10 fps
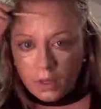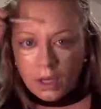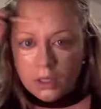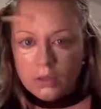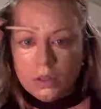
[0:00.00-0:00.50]

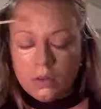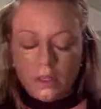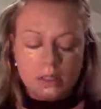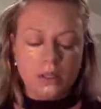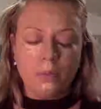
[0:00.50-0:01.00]
And you do
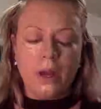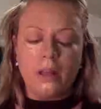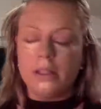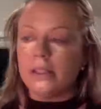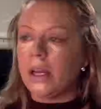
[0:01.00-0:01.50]
this to
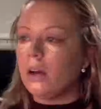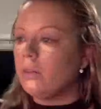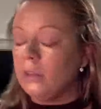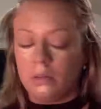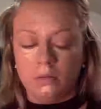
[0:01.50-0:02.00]
balance
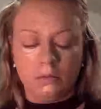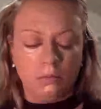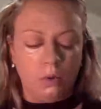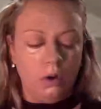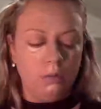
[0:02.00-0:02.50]
out.
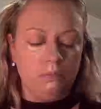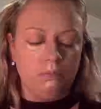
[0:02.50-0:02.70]
Whoop.